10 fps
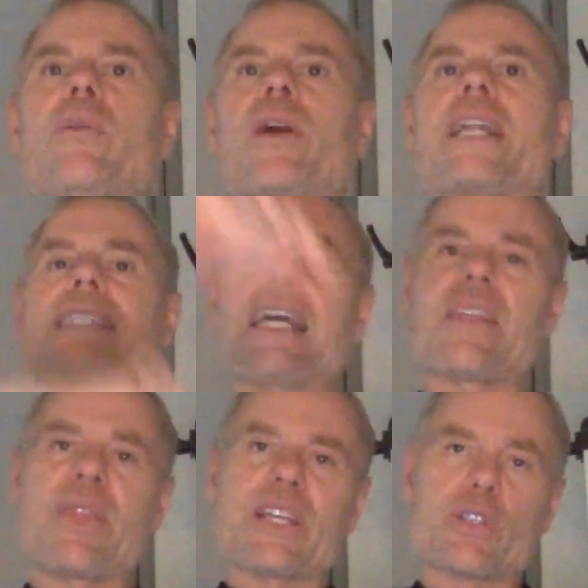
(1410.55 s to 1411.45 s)
We got to
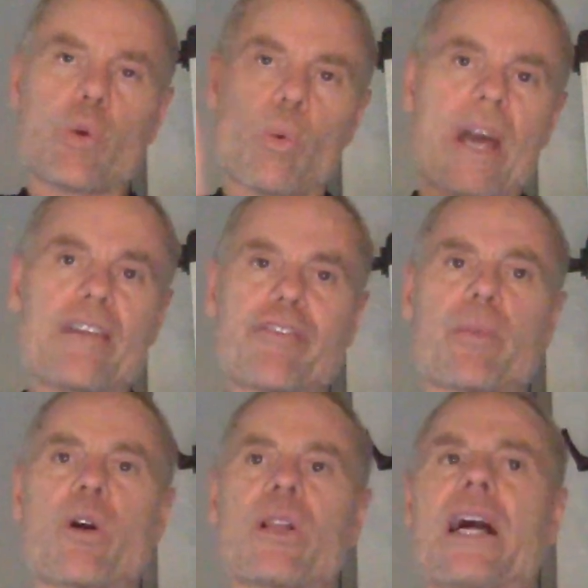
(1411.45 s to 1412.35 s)
take things away from
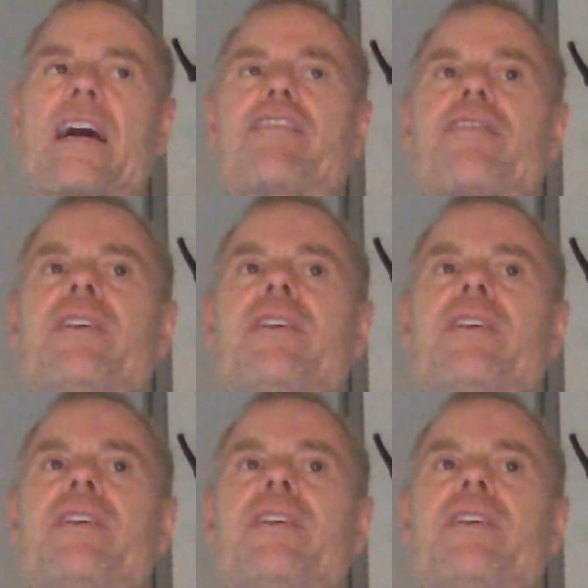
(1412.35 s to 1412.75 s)
our life.